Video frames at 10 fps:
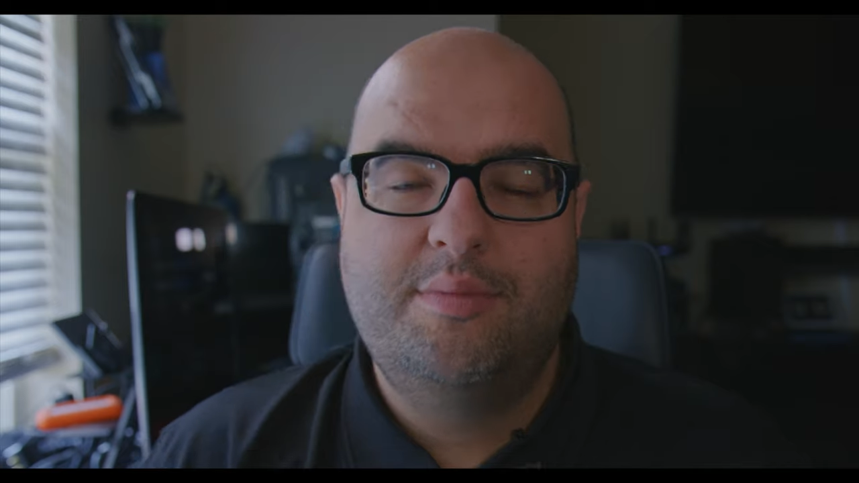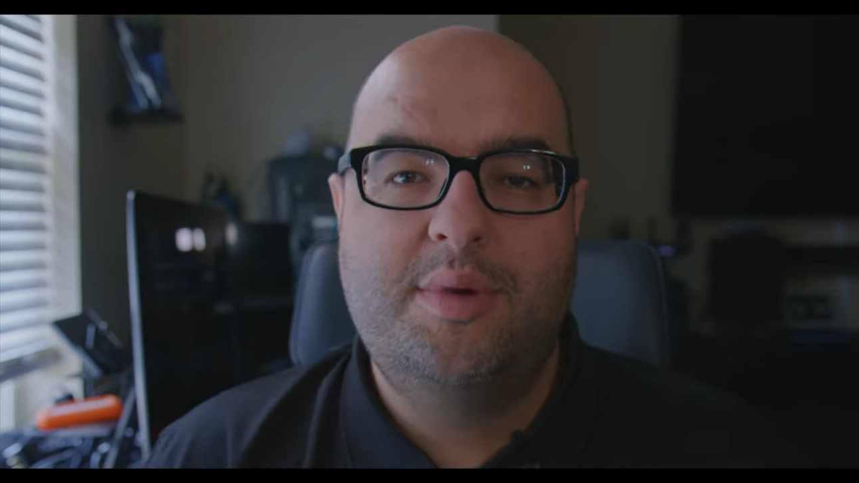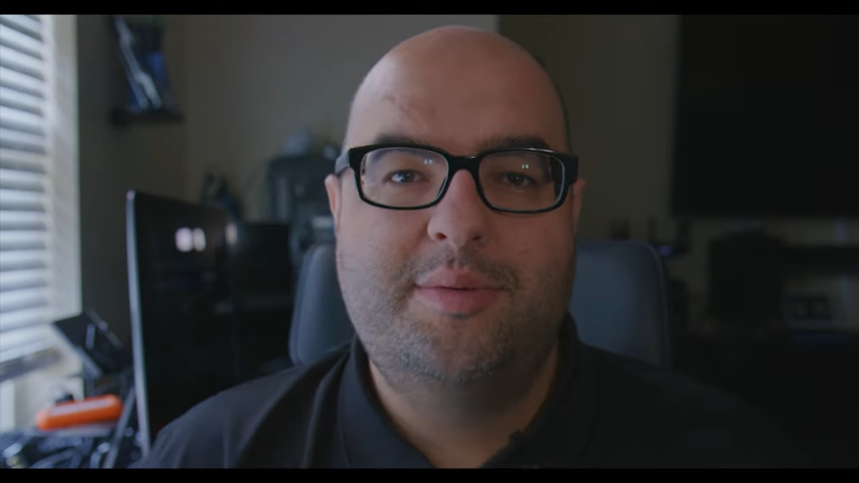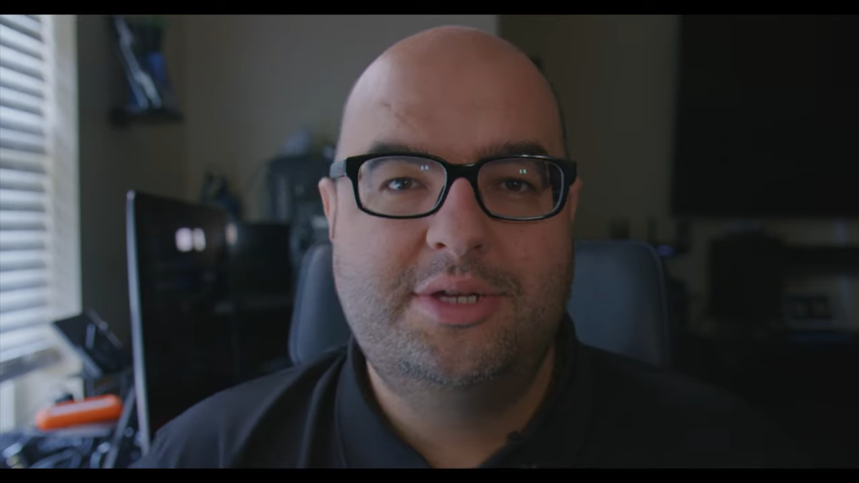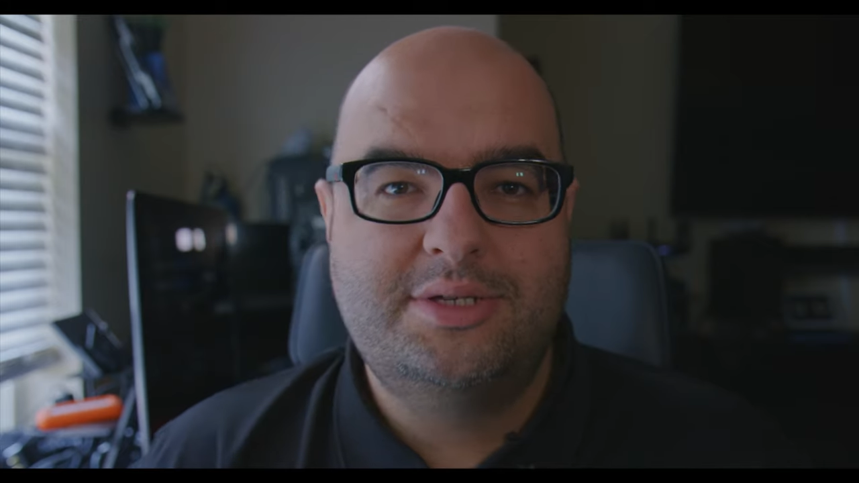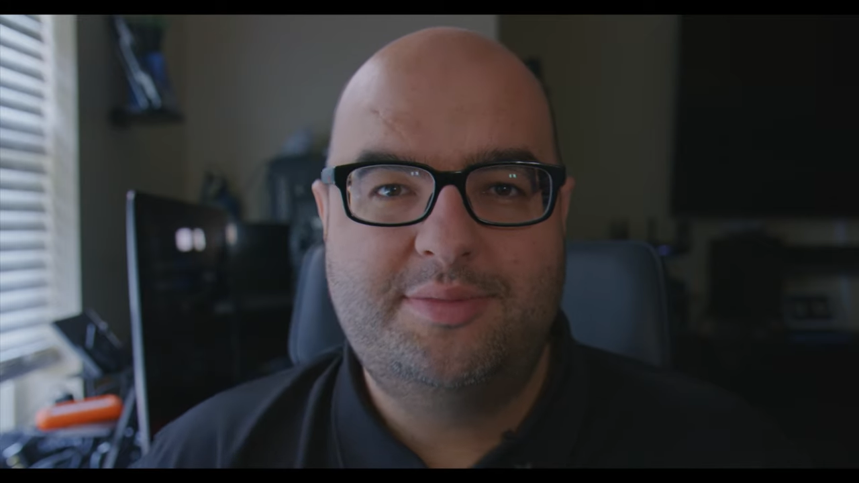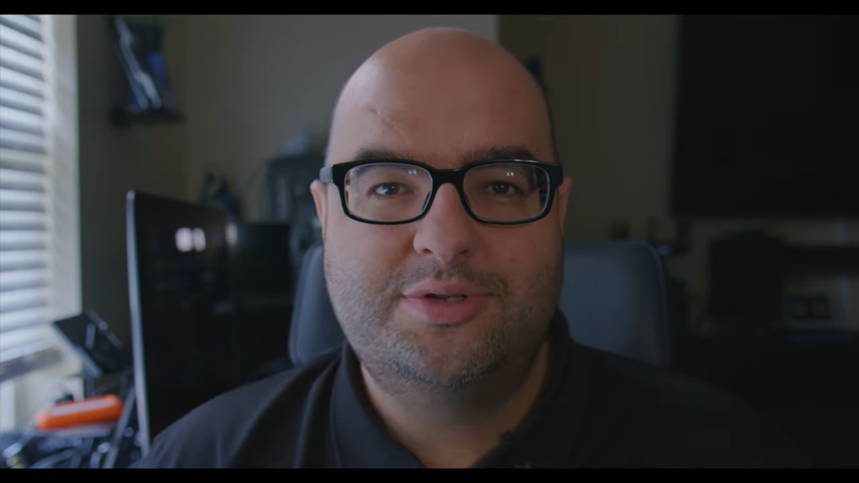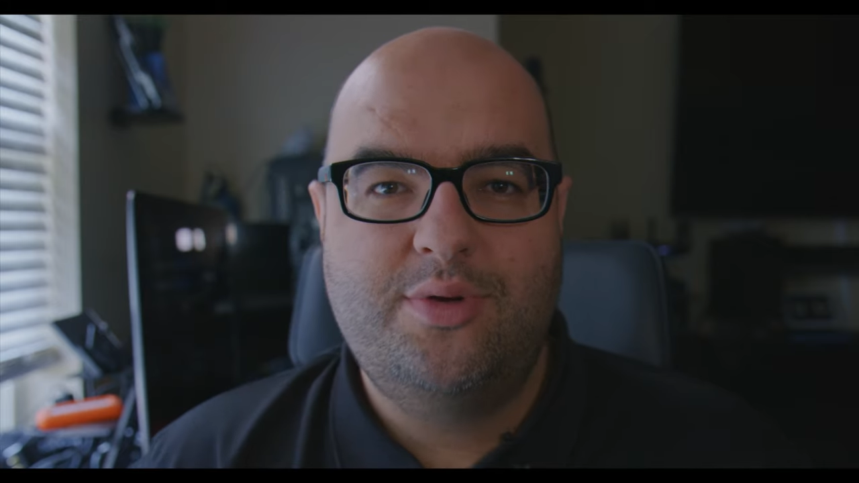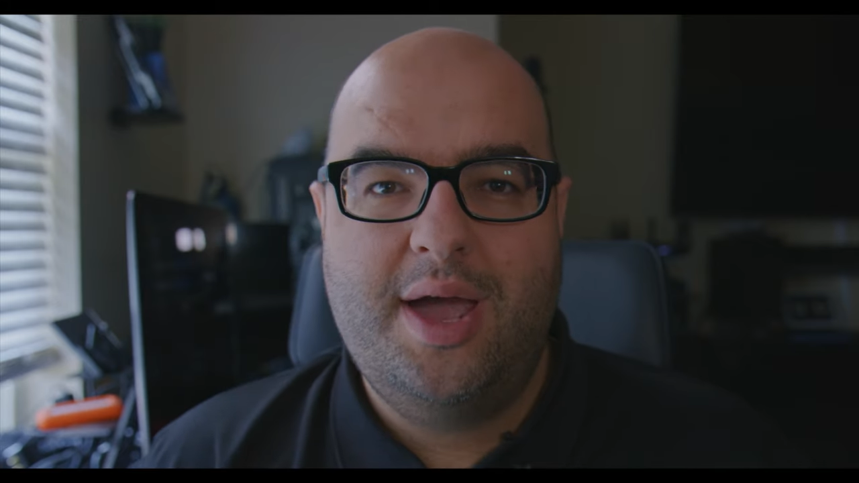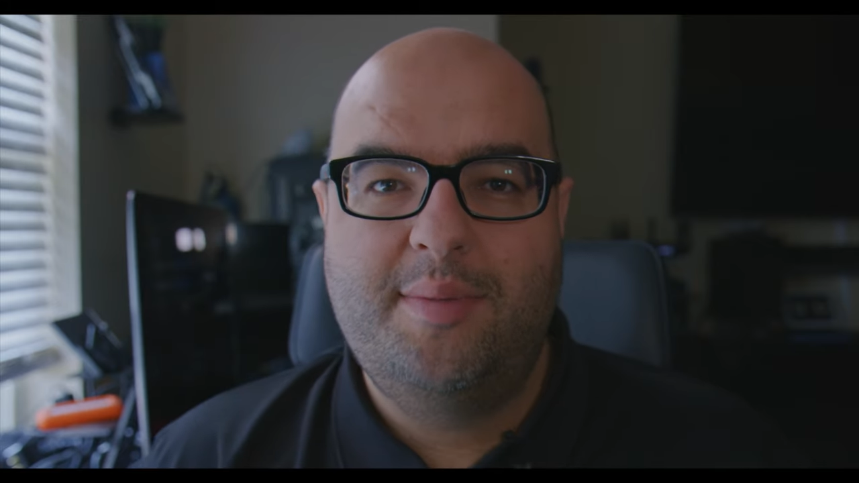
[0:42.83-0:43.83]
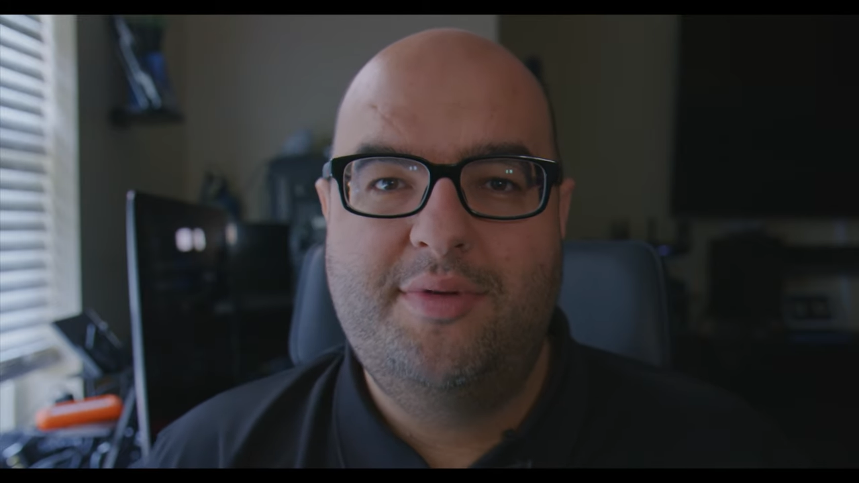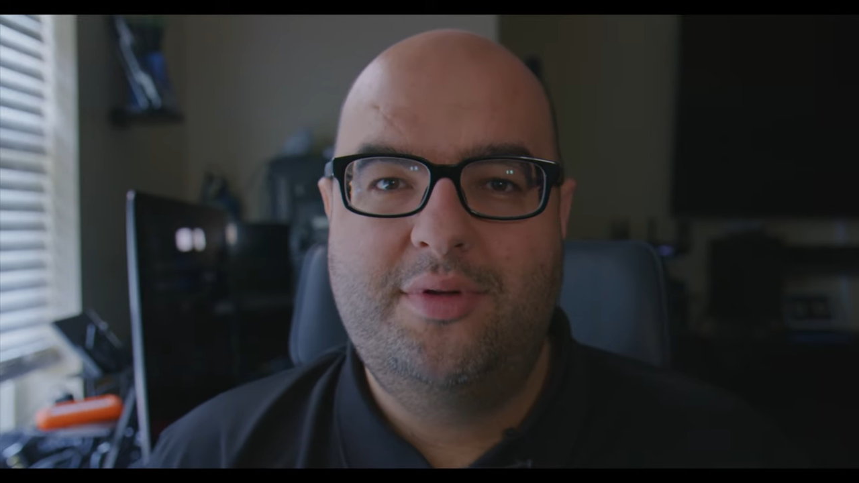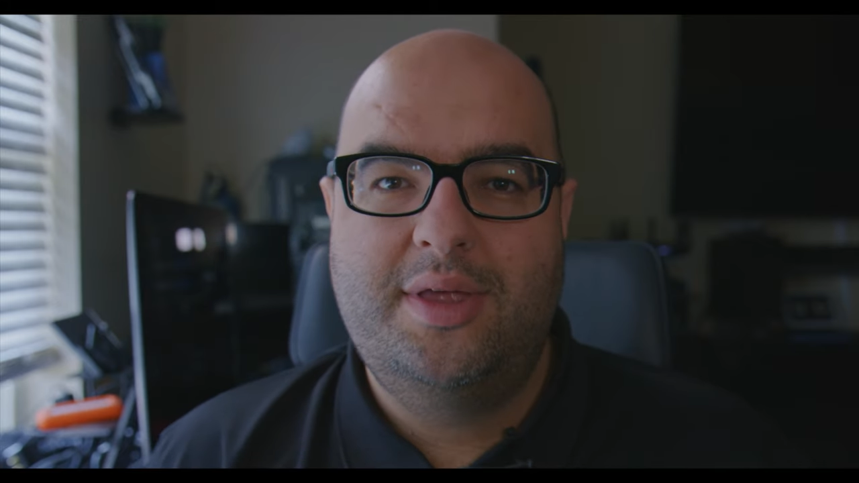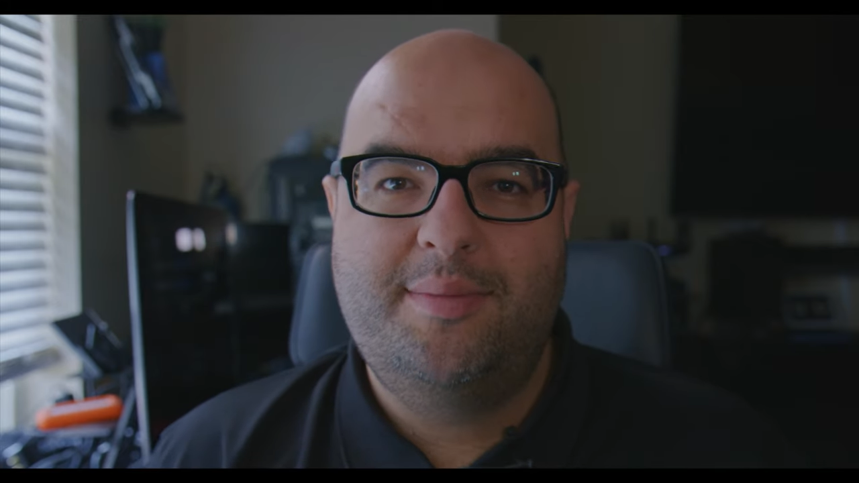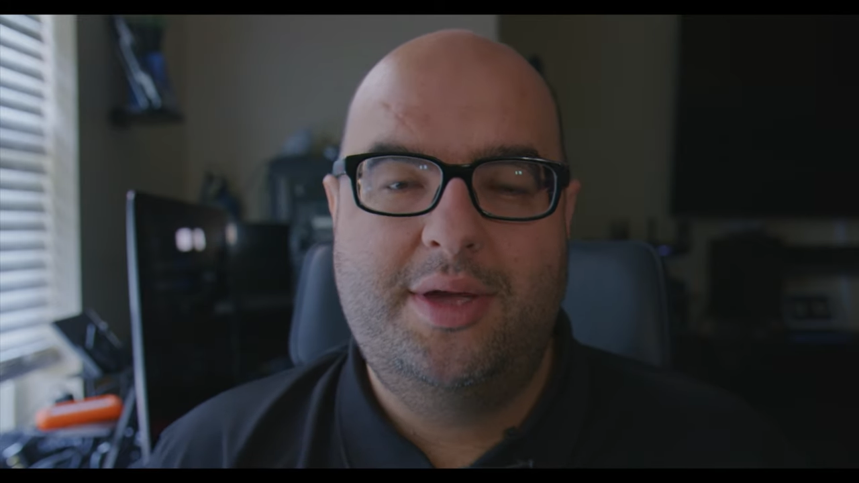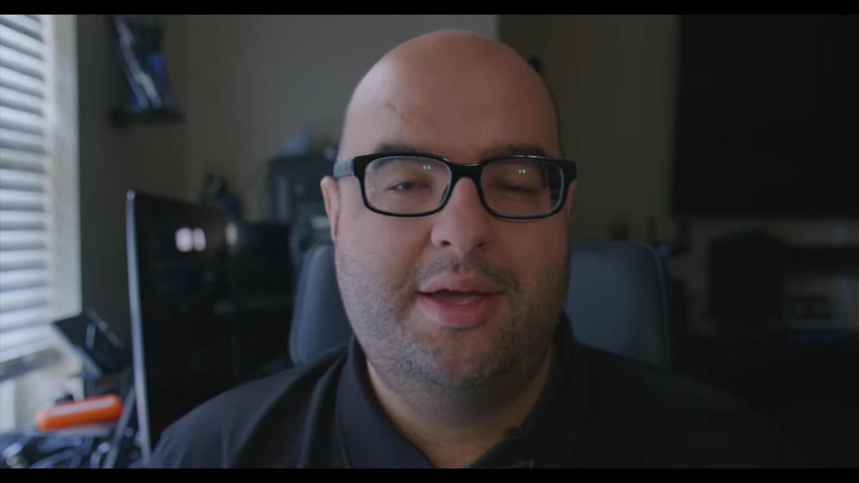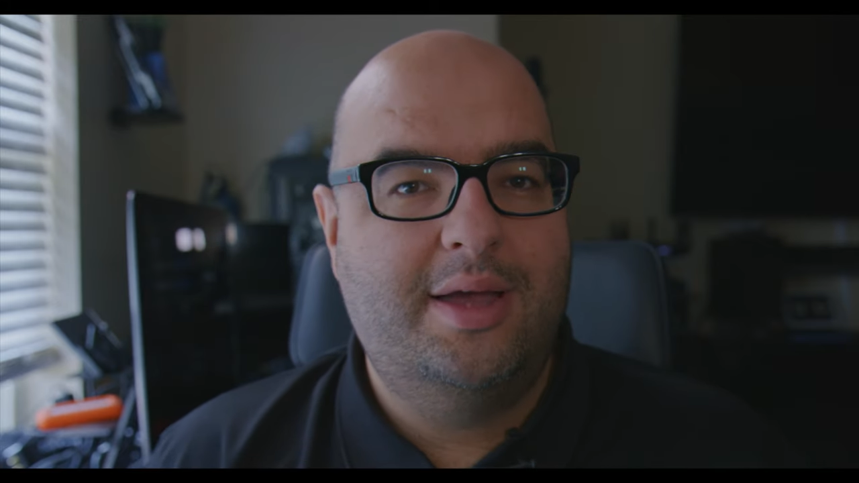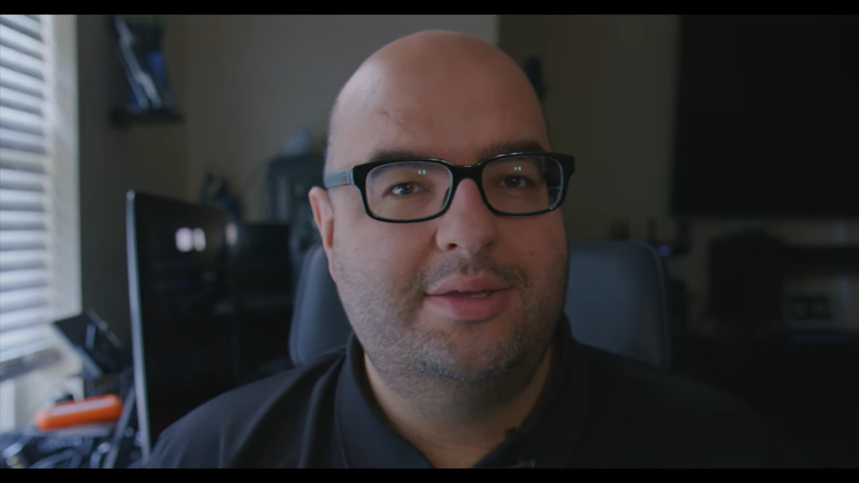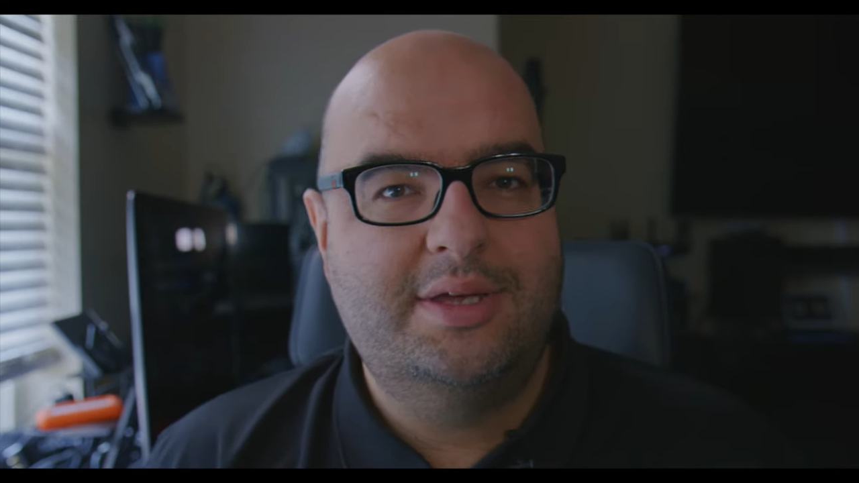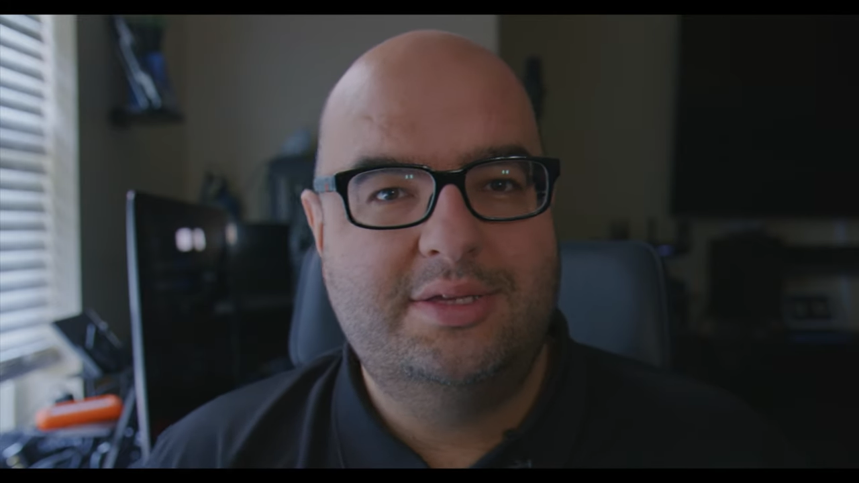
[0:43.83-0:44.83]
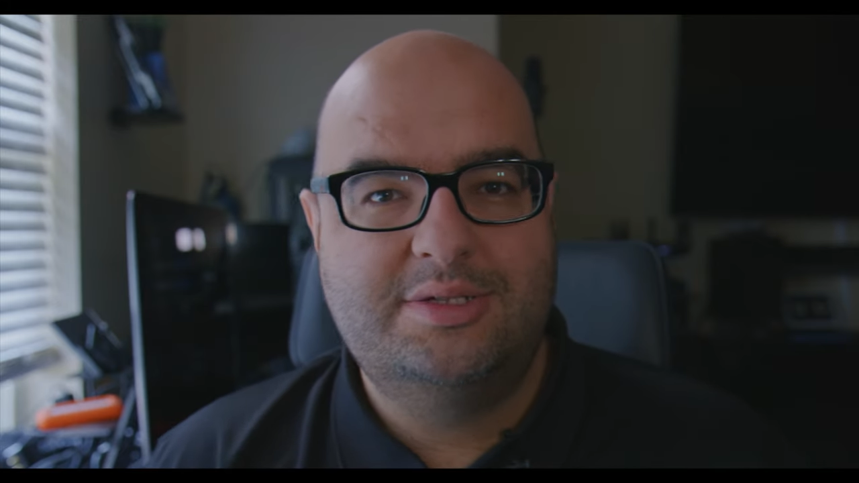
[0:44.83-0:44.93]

Remember to subscribe if you like my content,